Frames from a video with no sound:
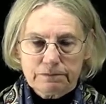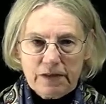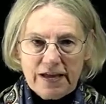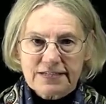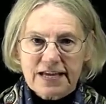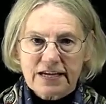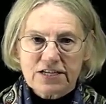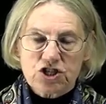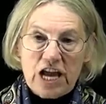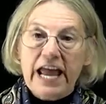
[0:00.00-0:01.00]

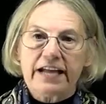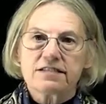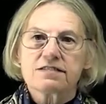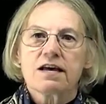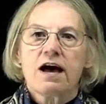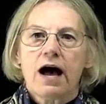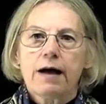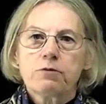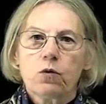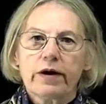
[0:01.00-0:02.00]
antenna chains,
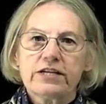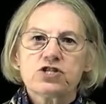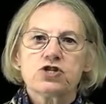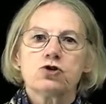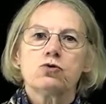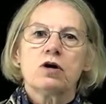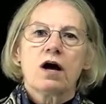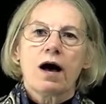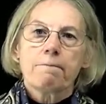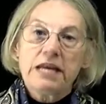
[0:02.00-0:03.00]
I'm going to
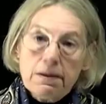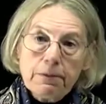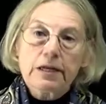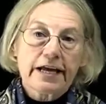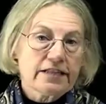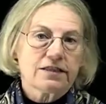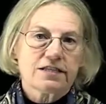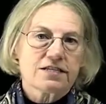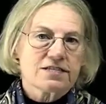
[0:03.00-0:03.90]
manipulate the